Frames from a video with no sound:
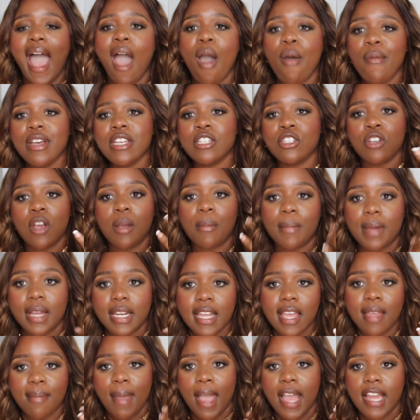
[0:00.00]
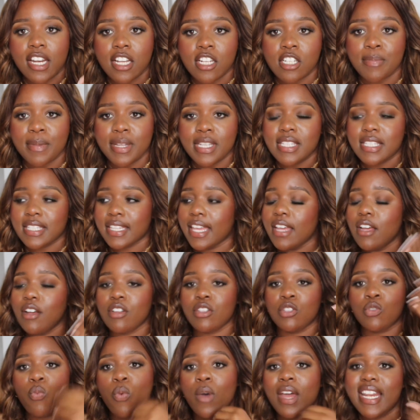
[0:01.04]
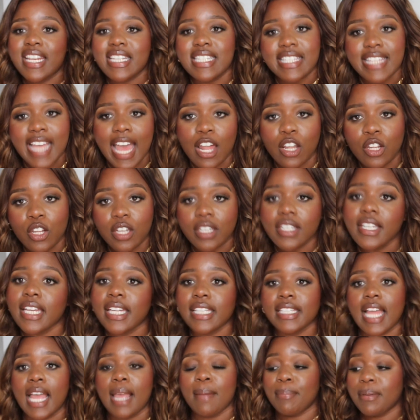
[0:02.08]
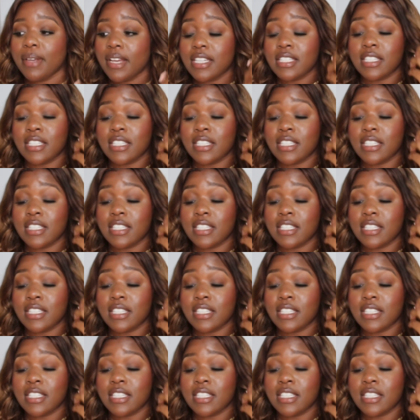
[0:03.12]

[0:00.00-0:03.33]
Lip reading: How is your money management skills? What is that looking like?